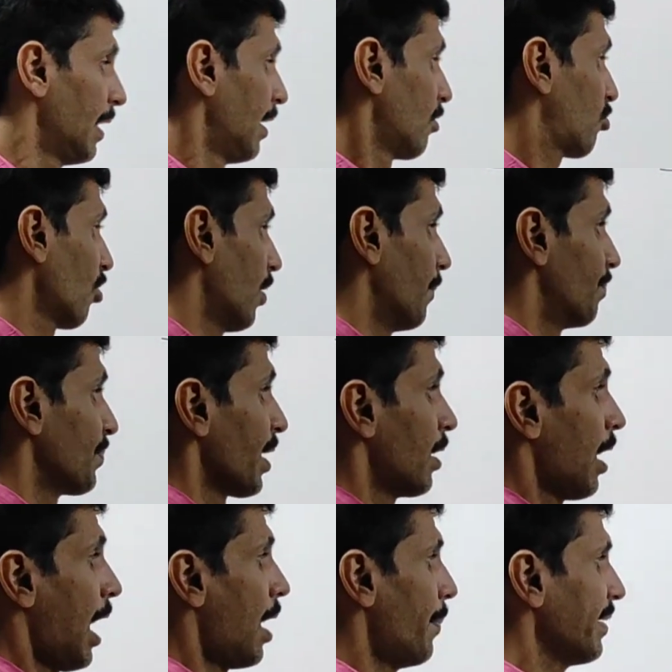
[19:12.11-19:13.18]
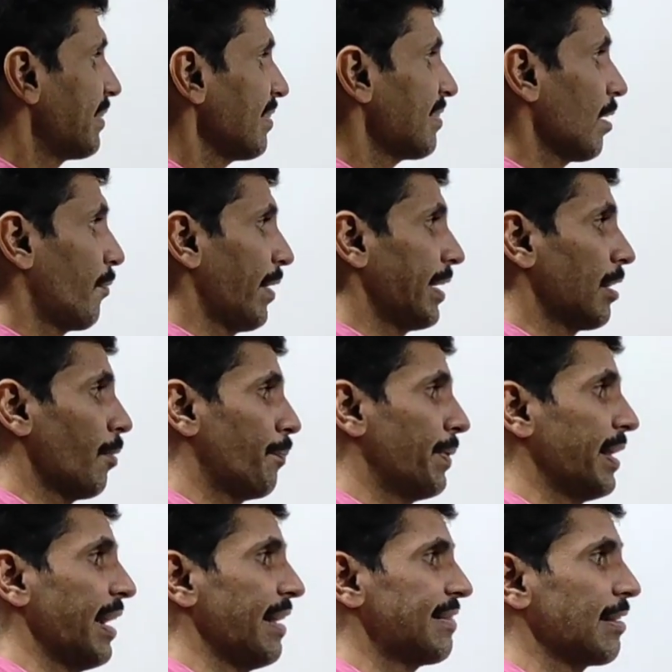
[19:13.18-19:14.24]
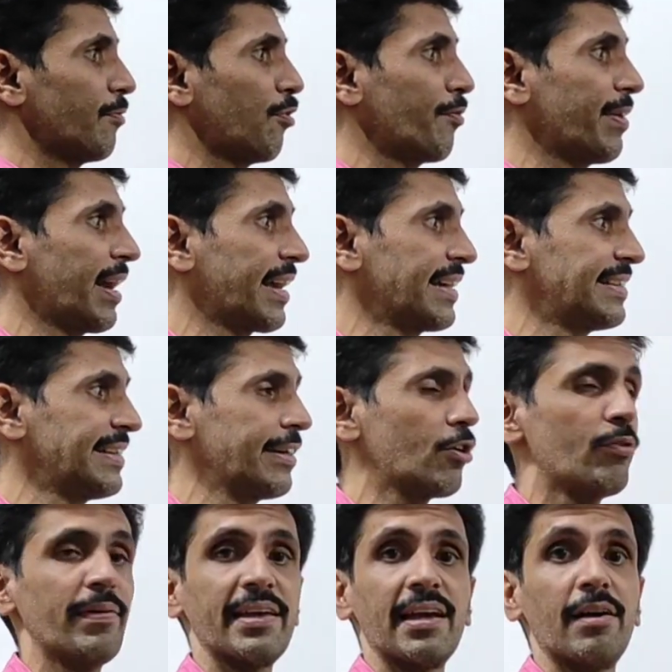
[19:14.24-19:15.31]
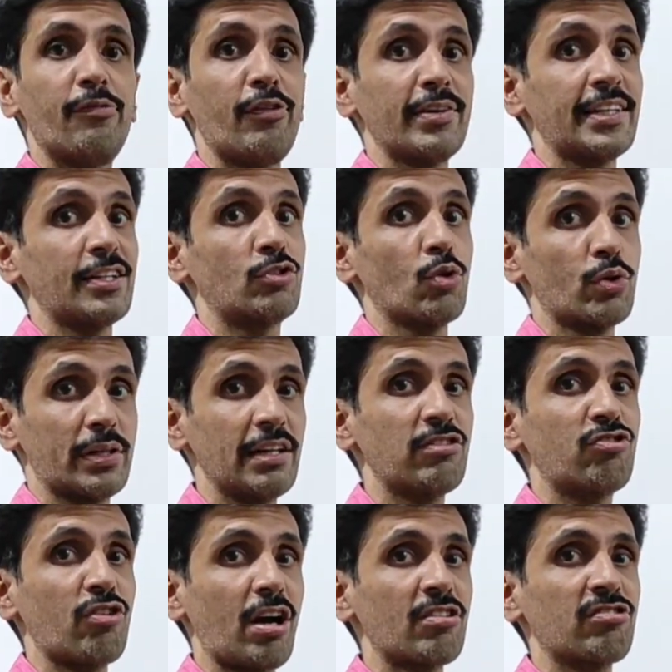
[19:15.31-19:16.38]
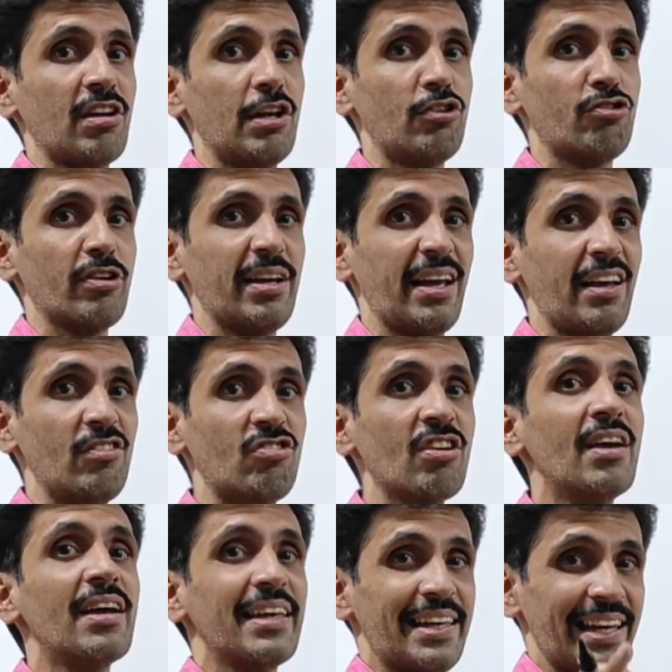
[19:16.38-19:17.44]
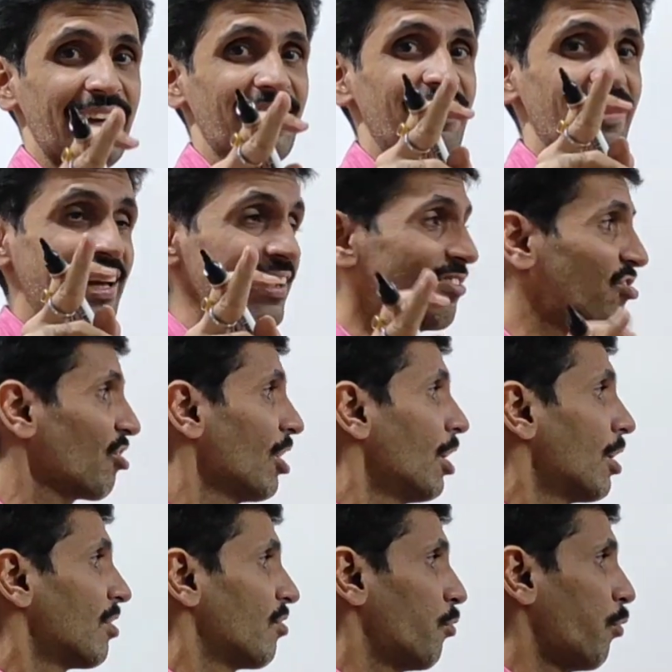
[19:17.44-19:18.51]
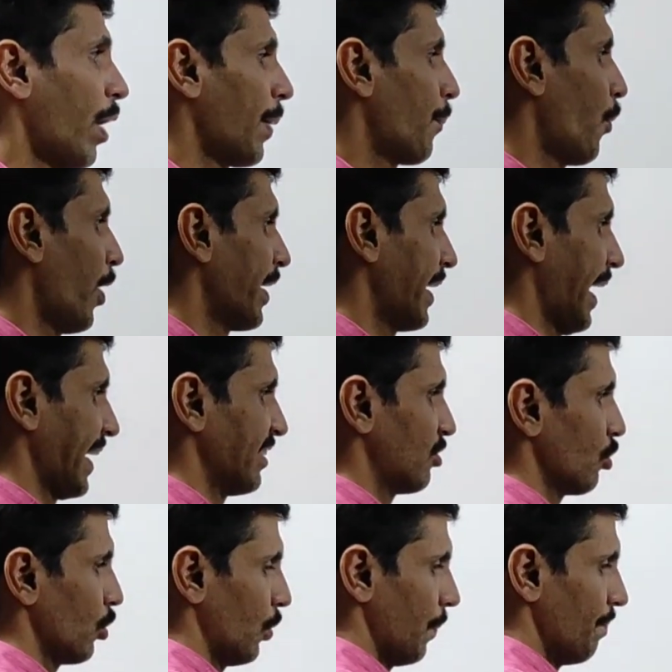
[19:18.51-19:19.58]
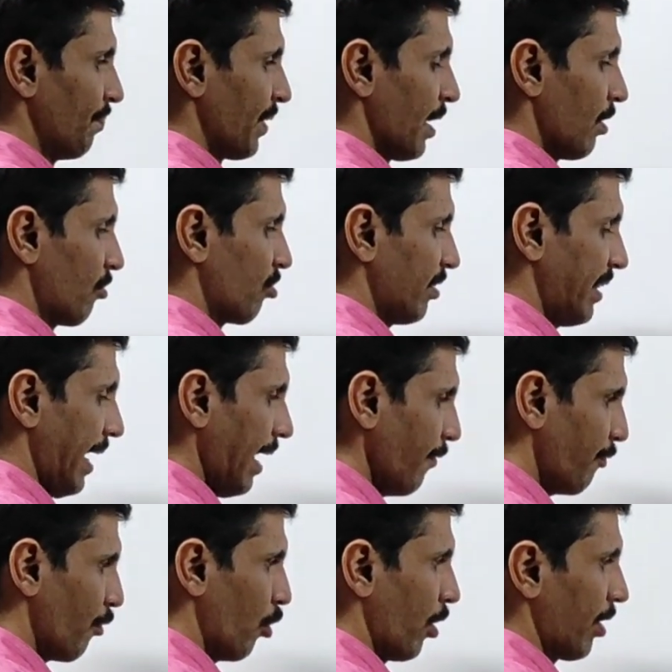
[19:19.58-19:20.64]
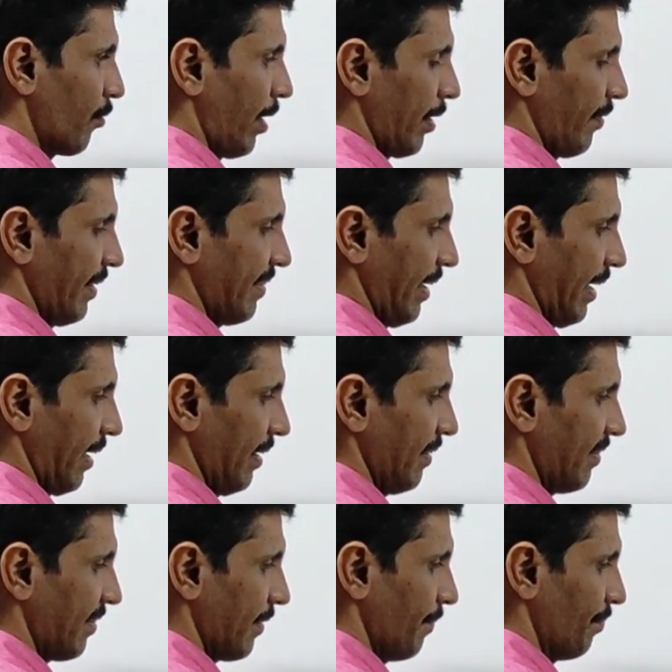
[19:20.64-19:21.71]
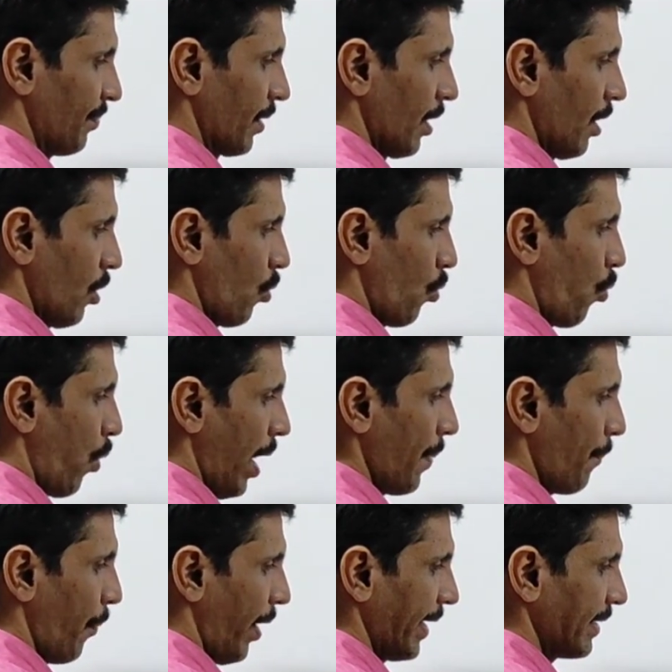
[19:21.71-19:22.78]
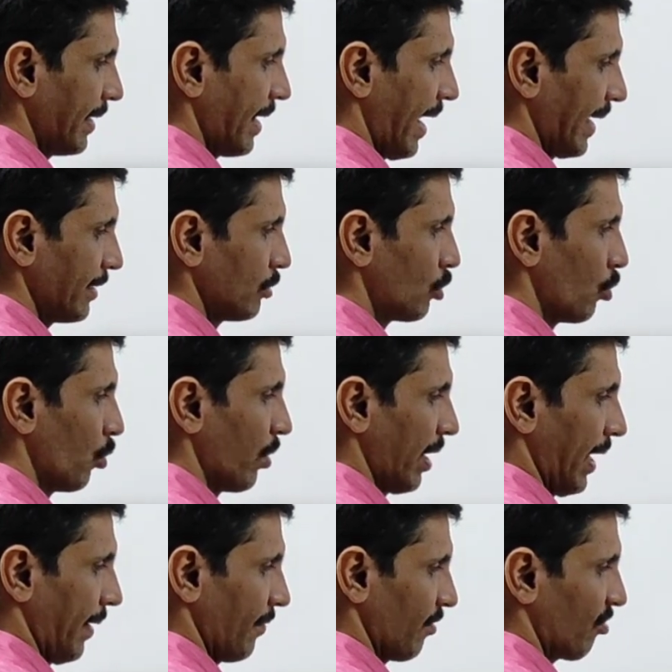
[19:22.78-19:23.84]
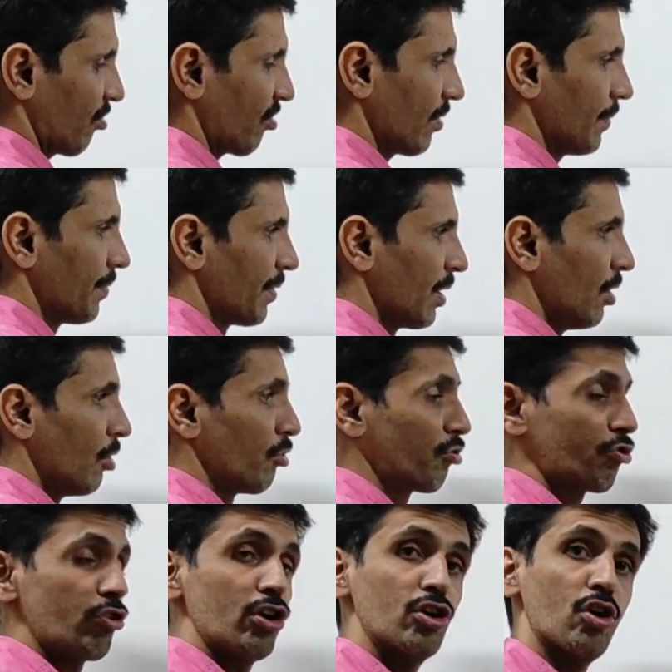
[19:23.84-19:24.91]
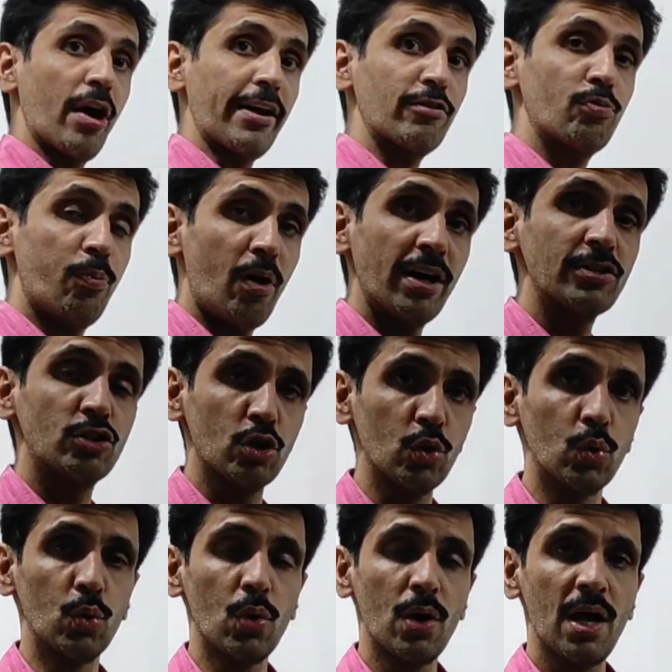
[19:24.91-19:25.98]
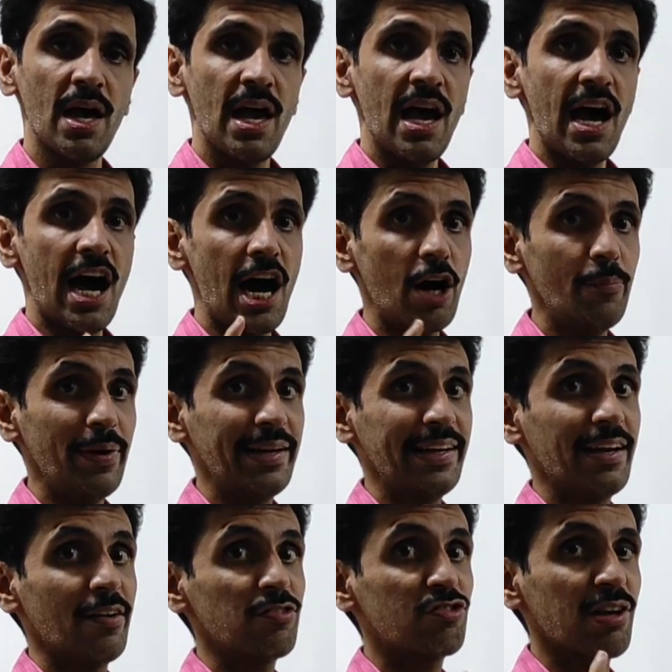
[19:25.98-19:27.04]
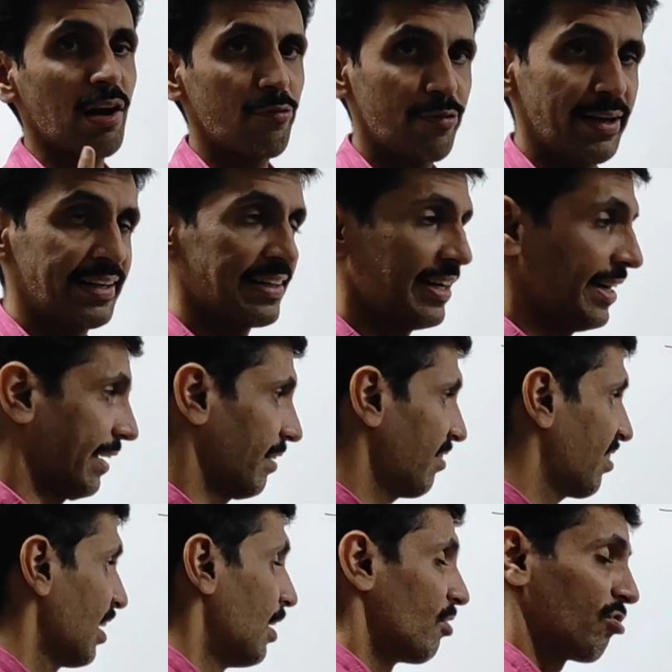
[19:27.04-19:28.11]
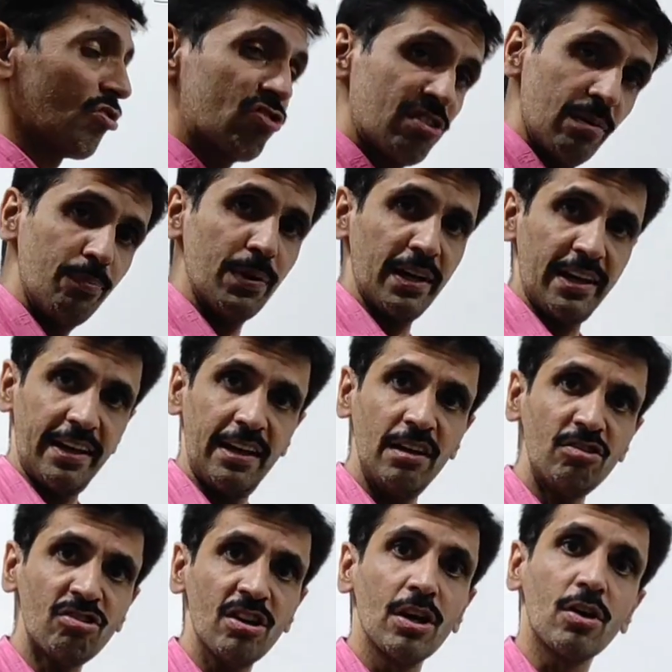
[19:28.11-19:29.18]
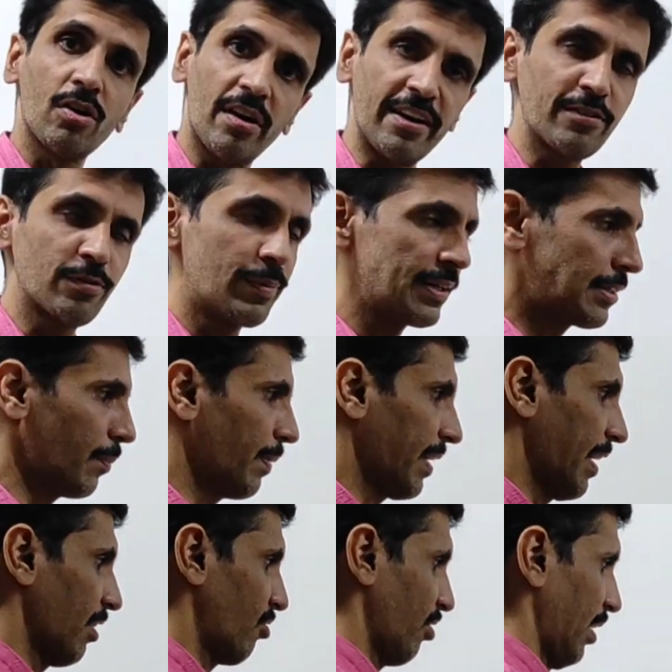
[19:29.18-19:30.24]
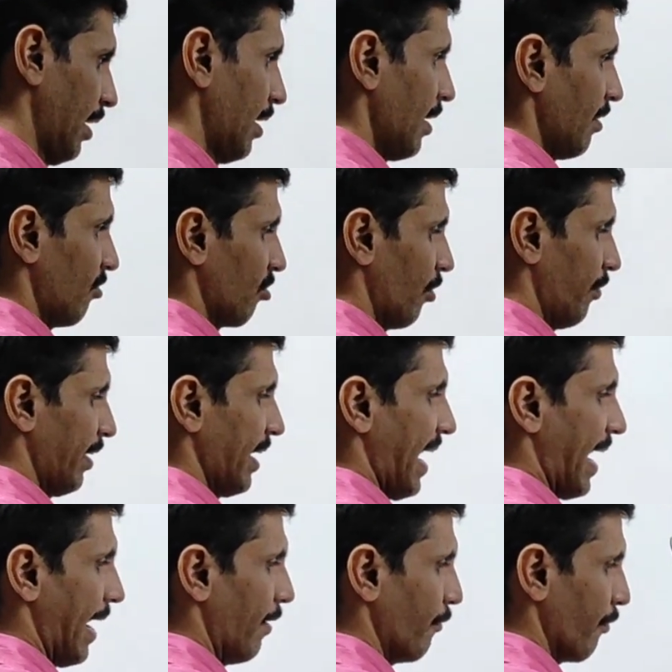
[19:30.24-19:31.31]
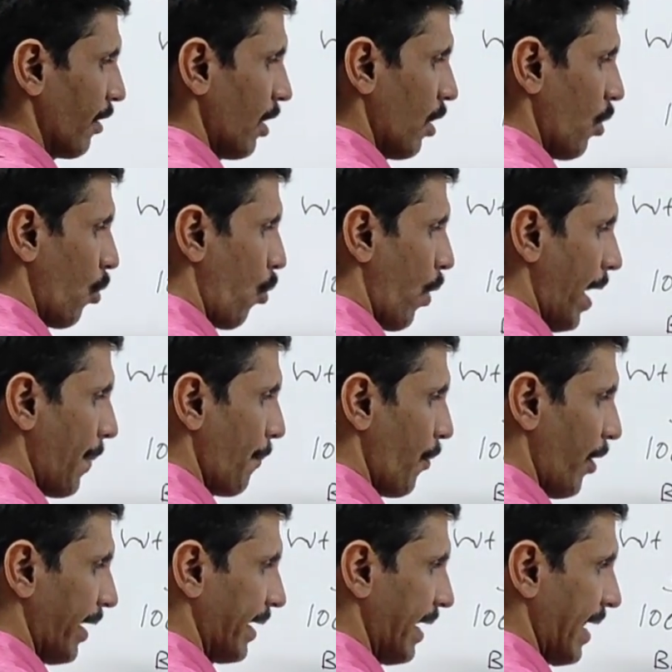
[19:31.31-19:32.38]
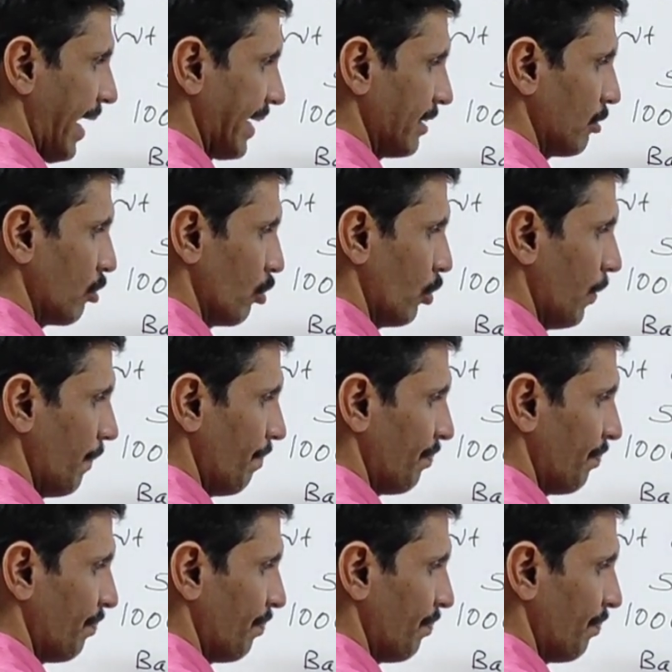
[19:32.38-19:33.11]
So, how much is the weight of BaSO4 we are getting over here for the total stock solution is? Yes, it's 1.92. So, therefore, what we say is 1.92 grams should correspond to how many of sulfate ions? So, simple is cross multiplication. So, we have 1.92